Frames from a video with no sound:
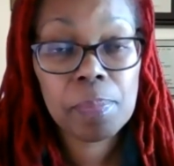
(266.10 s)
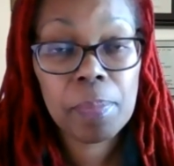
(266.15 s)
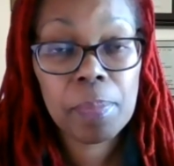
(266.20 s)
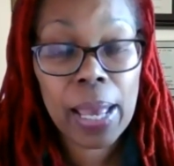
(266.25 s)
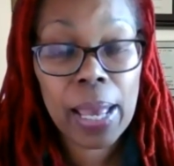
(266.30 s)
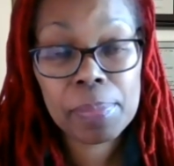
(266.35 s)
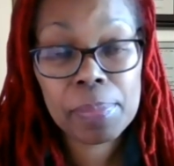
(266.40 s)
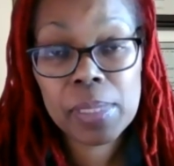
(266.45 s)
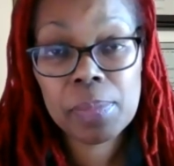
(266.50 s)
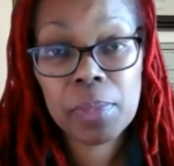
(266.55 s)

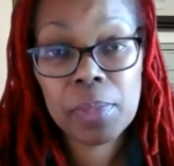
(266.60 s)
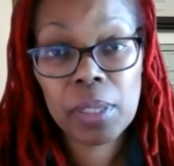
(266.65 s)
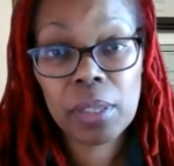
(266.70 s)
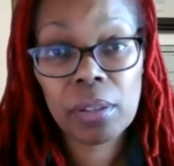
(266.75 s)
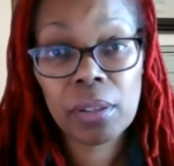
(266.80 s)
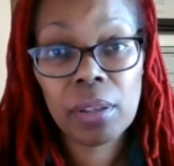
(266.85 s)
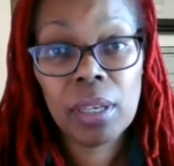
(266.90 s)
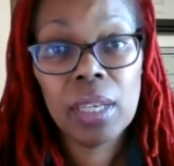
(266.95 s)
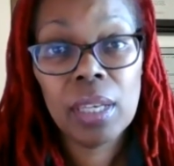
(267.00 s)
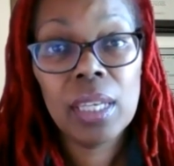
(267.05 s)
PAP
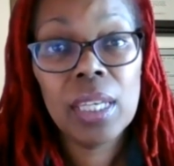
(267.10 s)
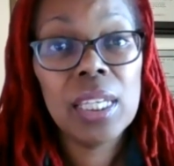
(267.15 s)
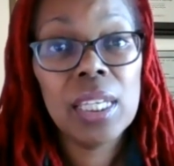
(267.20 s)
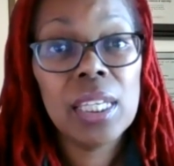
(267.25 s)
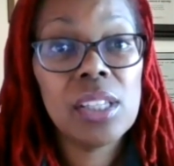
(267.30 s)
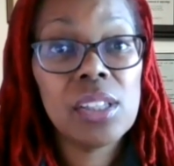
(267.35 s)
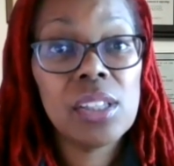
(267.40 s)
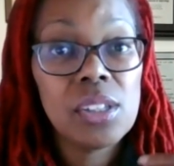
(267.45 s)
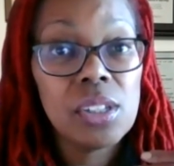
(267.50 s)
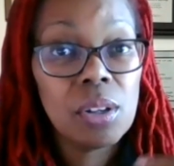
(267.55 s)
smear
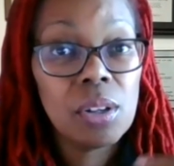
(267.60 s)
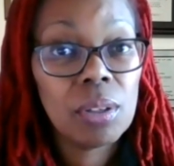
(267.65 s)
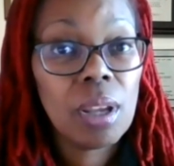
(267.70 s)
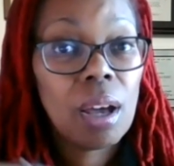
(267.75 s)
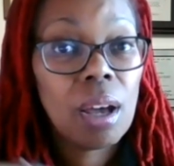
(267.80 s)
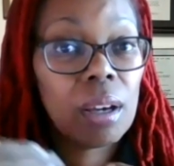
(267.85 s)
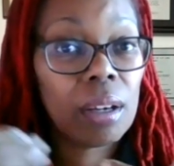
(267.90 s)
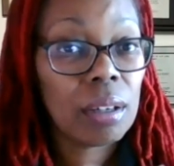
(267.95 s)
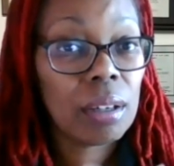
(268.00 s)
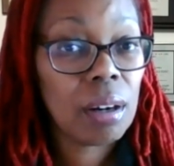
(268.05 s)
is no
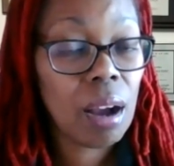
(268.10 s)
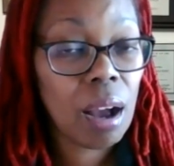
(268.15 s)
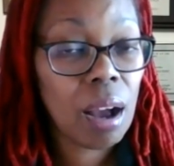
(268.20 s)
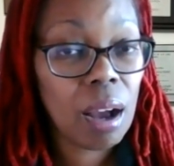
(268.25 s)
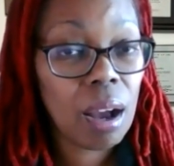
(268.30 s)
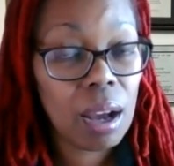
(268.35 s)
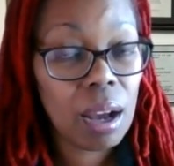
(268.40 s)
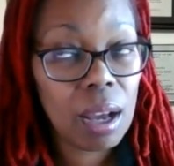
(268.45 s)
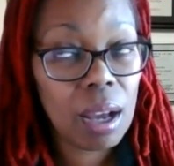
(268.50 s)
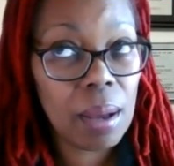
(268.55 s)
longer
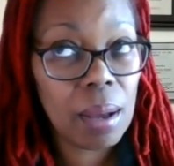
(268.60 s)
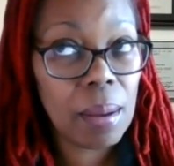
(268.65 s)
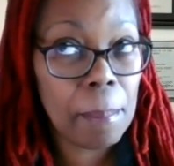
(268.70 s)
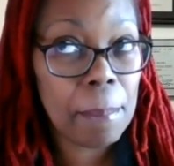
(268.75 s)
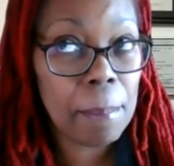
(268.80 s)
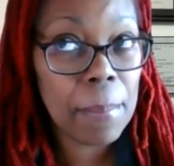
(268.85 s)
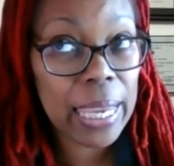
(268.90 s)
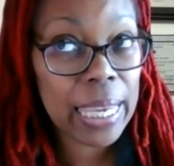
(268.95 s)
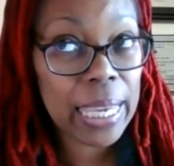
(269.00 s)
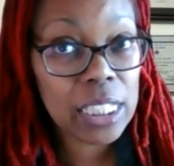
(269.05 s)

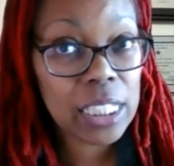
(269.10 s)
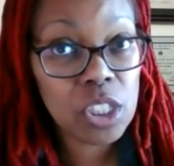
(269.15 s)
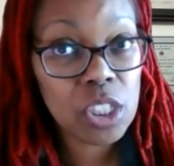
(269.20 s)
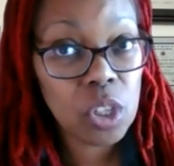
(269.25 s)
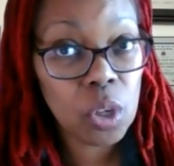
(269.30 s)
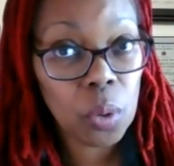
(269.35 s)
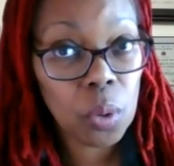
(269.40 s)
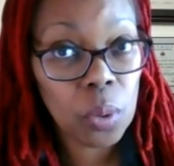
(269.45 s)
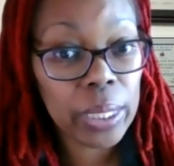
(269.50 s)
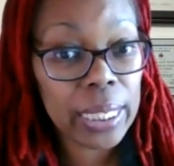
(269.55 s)

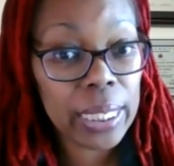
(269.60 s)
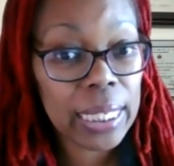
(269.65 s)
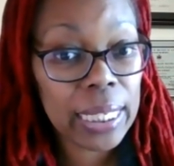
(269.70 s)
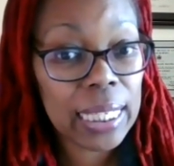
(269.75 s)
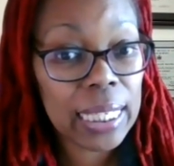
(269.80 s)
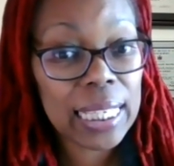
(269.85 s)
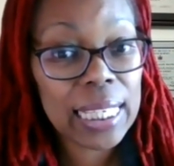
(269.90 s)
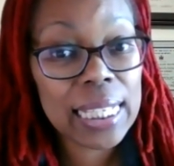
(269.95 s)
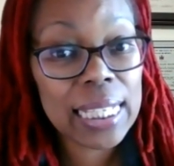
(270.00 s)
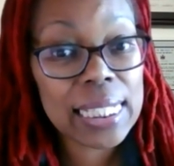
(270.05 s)
mandatory,
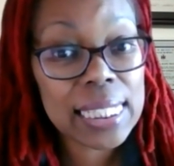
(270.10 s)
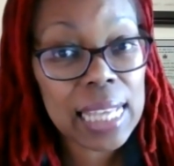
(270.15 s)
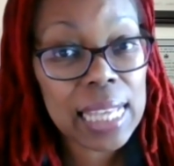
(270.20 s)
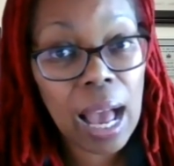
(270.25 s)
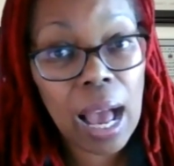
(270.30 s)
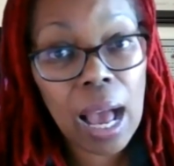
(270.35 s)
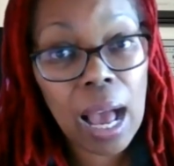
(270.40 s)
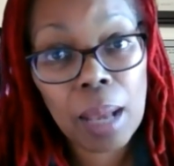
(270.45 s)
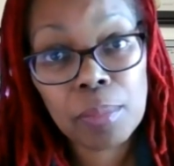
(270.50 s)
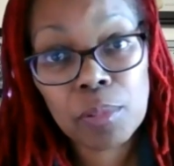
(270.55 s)
it's
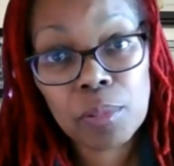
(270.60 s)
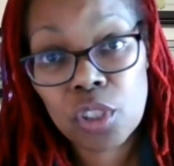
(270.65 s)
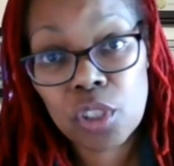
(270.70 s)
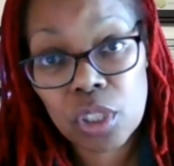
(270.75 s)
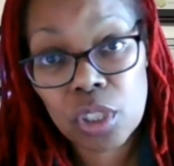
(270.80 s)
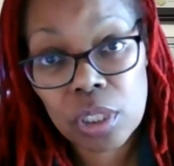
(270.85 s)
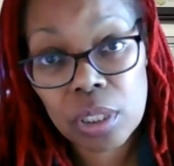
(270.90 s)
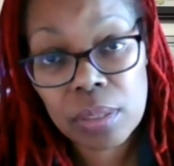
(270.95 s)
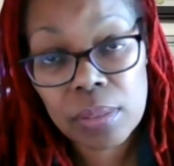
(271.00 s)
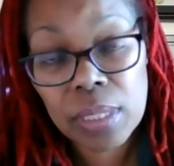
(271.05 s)

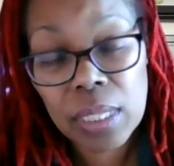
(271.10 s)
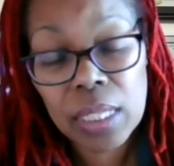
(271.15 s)
optional.